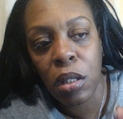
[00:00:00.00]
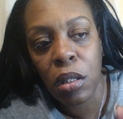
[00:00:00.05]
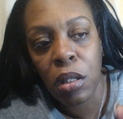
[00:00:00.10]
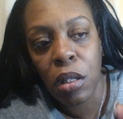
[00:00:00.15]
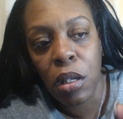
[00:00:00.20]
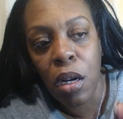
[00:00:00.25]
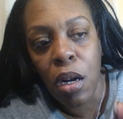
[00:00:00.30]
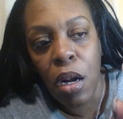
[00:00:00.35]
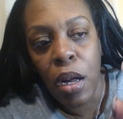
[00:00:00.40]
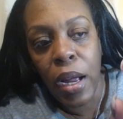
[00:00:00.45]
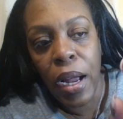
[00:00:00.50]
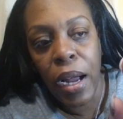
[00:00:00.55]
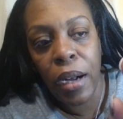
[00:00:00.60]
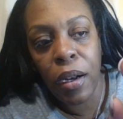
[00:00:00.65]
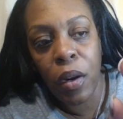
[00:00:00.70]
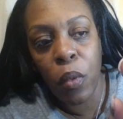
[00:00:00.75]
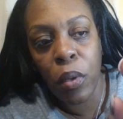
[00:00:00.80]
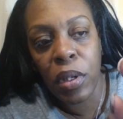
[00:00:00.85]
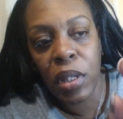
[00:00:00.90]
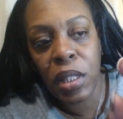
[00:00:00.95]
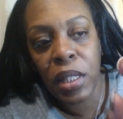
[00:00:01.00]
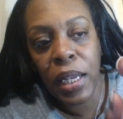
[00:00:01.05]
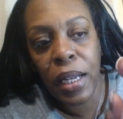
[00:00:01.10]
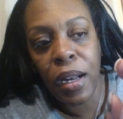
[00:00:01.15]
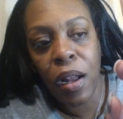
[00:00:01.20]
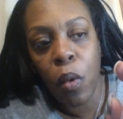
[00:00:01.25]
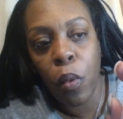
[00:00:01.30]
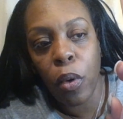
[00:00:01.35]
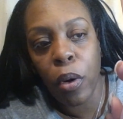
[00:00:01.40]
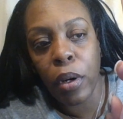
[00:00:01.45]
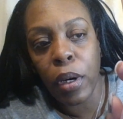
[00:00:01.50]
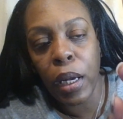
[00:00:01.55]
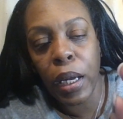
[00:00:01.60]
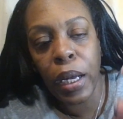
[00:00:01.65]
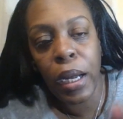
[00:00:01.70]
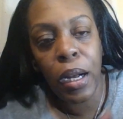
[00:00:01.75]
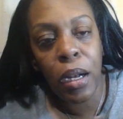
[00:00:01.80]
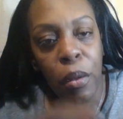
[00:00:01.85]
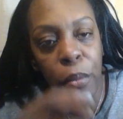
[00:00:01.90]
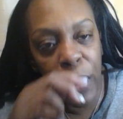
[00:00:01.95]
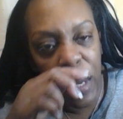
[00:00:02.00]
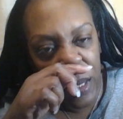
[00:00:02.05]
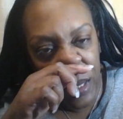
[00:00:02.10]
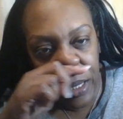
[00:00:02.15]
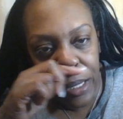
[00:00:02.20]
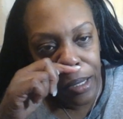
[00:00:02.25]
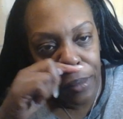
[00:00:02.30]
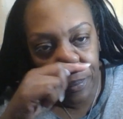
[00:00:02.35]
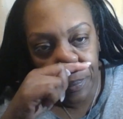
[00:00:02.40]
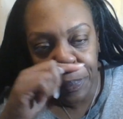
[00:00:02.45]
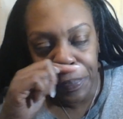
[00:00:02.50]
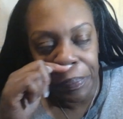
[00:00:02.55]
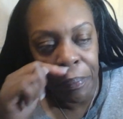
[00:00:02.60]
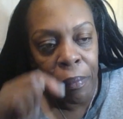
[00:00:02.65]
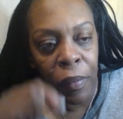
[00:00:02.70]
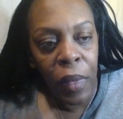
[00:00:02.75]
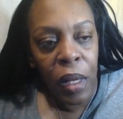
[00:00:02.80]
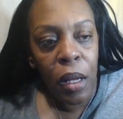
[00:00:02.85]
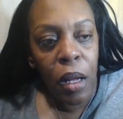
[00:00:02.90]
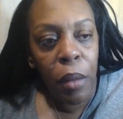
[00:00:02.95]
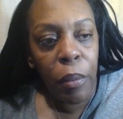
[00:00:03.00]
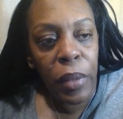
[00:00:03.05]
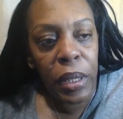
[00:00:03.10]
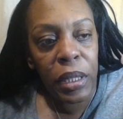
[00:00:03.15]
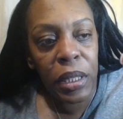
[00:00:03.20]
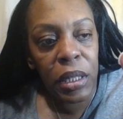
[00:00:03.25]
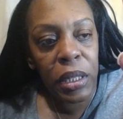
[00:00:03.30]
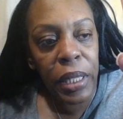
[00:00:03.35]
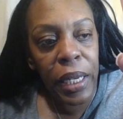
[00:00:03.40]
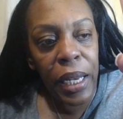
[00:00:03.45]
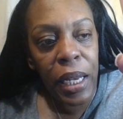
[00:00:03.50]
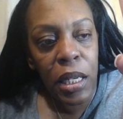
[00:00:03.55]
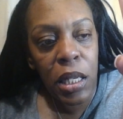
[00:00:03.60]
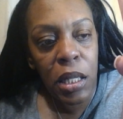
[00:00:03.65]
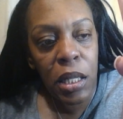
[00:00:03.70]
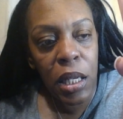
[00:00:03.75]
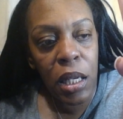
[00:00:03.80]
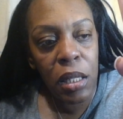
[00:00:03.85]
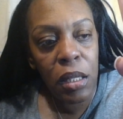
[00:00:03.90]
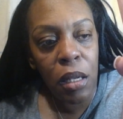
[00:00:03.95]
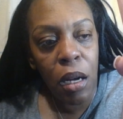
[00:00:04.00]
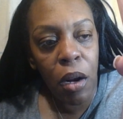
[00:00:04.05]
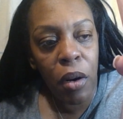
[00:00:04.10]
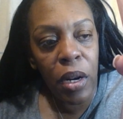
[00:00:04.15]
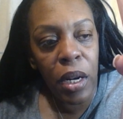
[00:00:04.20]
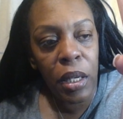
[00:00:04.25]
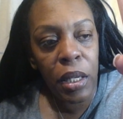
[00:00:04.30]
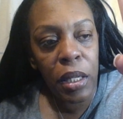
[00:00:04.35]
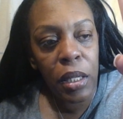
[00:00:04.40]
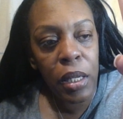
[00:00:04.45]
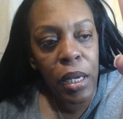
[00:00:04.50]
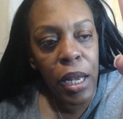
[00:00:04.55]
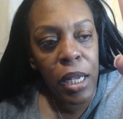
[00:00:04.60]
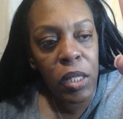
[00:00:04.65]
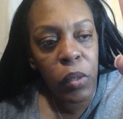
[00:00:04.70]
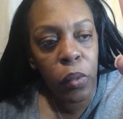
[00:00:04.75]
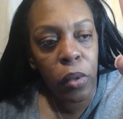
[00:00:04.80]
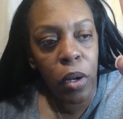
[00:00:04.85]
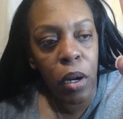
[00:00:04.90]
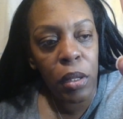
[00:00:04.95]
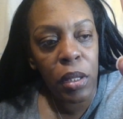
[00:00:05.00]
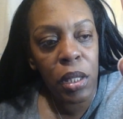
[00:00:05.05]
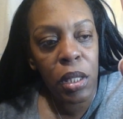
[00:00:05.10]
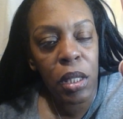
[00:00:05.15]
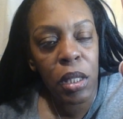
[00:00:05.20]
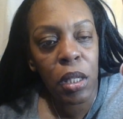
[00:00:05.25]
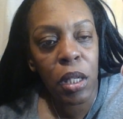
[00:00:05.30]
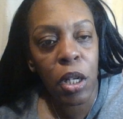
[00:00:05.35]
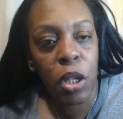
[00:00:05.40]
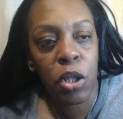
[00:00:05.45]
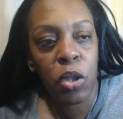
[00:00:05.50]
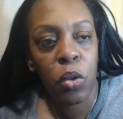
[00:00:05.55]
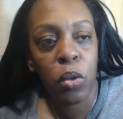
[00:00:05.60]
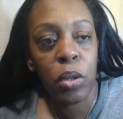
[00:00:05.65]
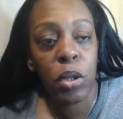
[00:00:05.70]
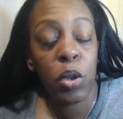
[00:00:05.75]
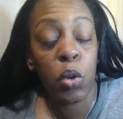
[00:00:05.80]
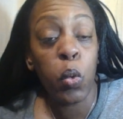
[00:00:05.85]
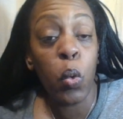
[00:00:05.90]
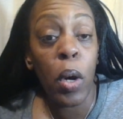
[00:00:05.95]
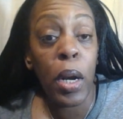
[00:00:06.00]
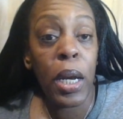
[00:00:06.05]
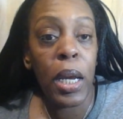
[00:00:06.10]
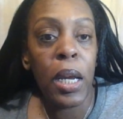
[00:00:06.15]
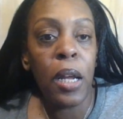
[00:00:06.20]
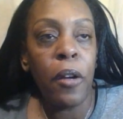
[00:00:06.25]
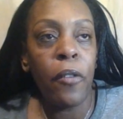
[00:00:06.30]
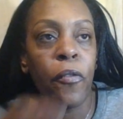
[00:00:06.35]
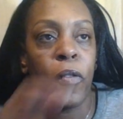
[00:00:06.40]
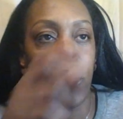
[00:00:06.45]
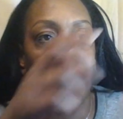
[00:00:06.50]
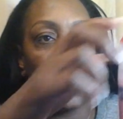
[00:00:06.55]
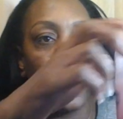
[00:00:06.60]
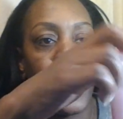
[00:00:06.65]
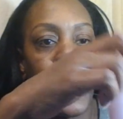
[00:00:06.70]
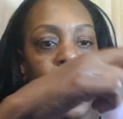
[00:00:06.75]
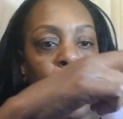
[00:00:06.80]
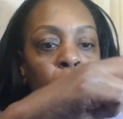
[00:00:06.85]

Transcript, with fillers: I don't want to say that word again and mess it up. But this has sea salt in it as well. This is in a 20 fluid ounce.